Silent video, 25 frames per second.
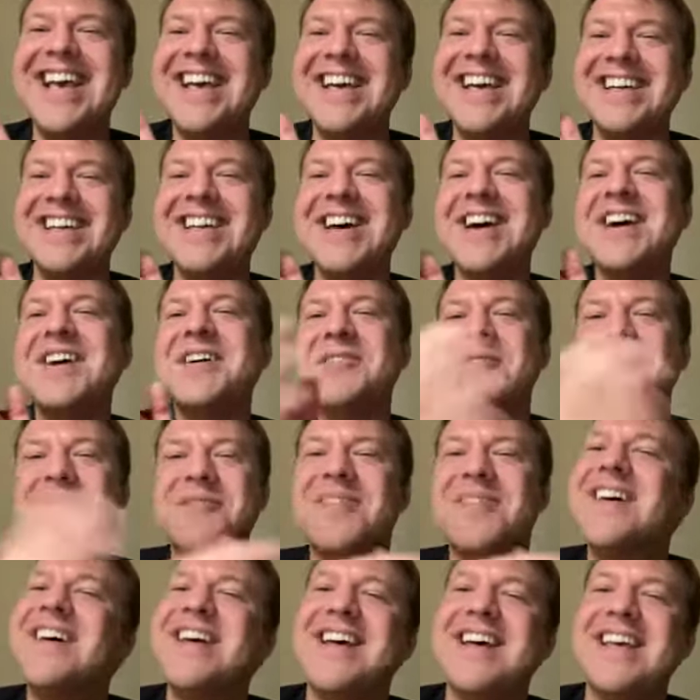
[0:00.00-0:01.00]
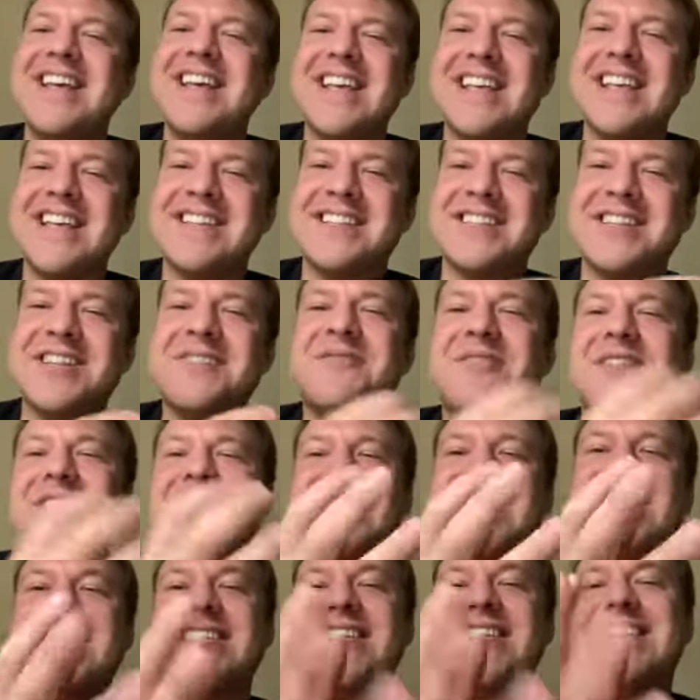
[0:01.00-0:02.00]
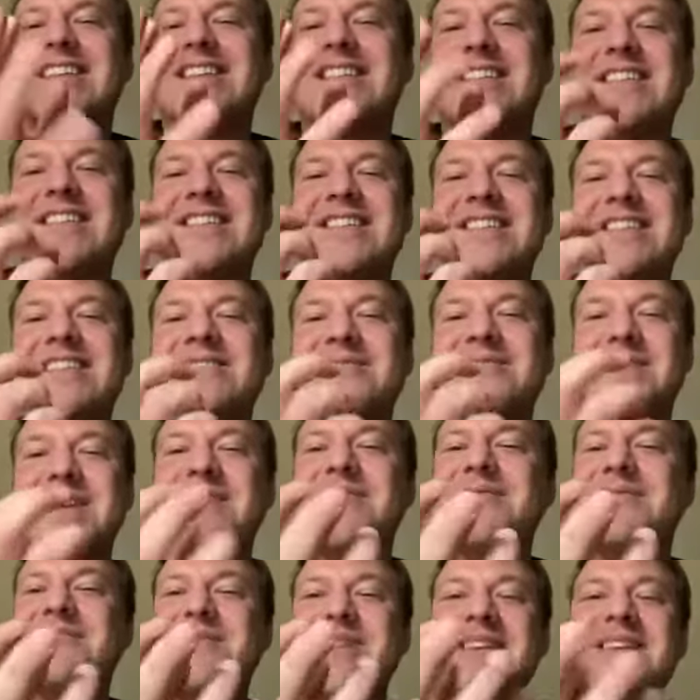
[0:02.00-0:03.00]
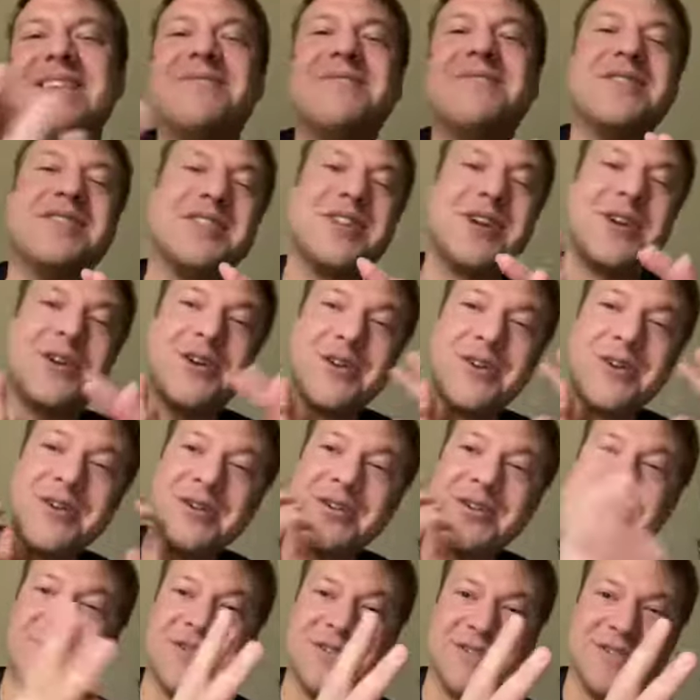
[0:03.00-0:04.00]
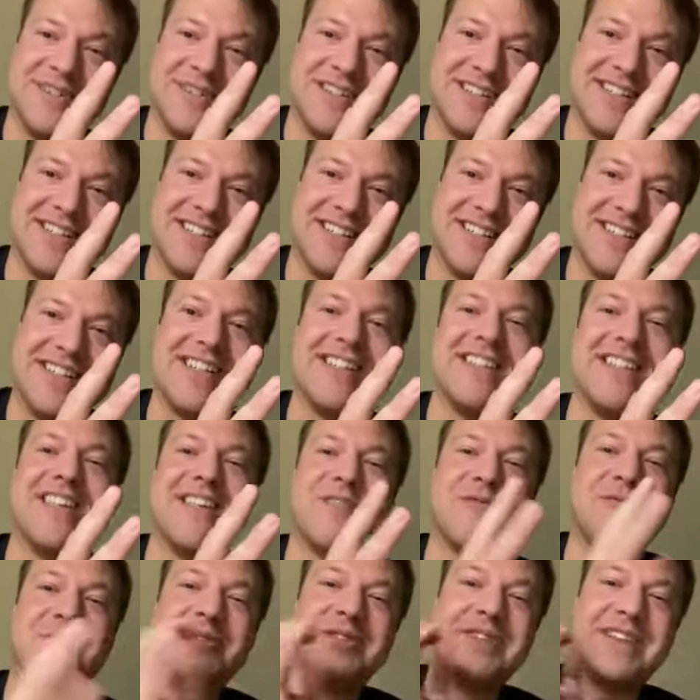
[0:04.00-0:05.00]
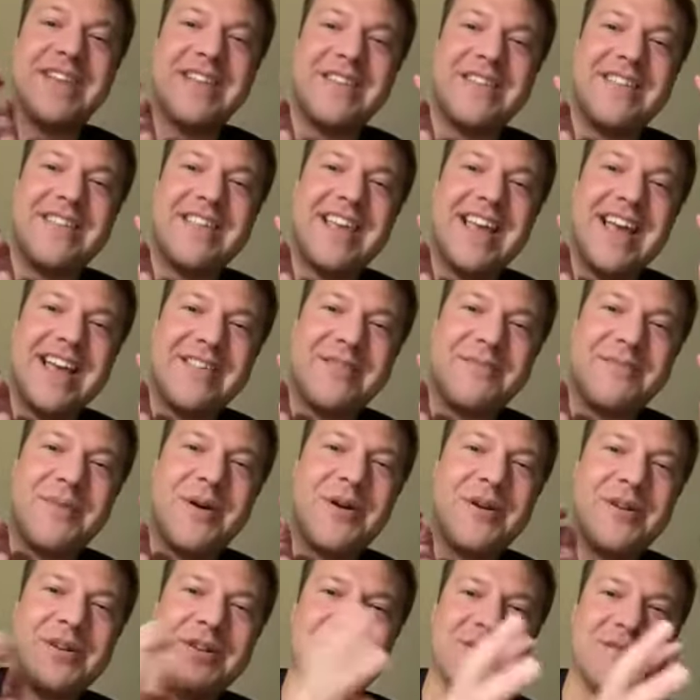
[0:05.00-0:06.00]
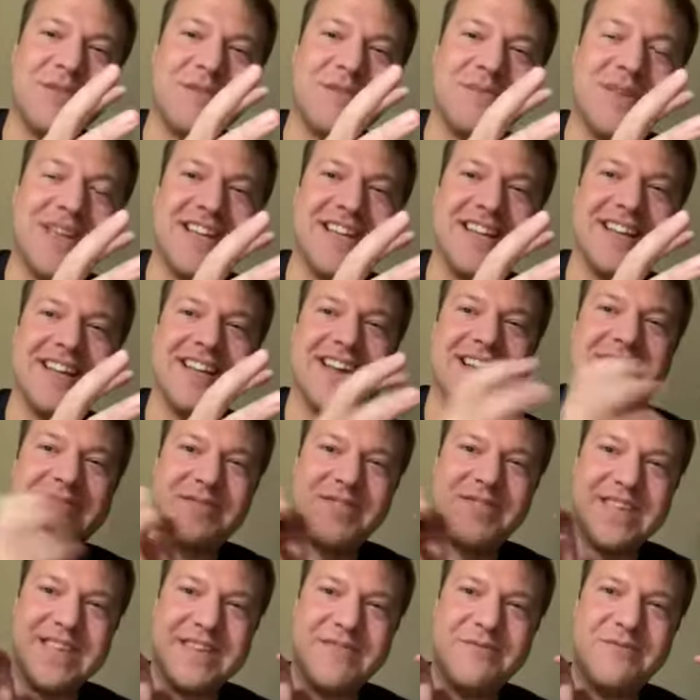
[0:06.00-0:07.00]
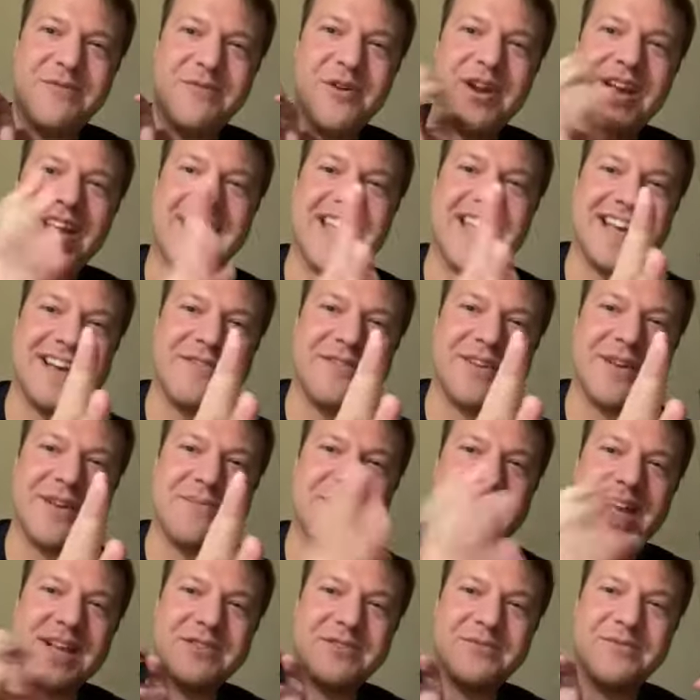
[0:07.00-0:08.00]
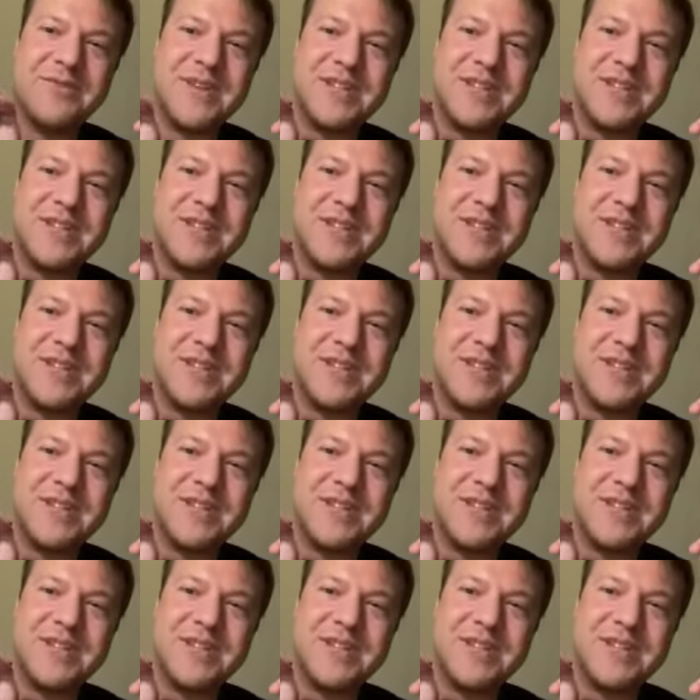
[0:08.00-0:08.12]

No. Shinran says that we return to this world as part of Amida, of the working of compassion.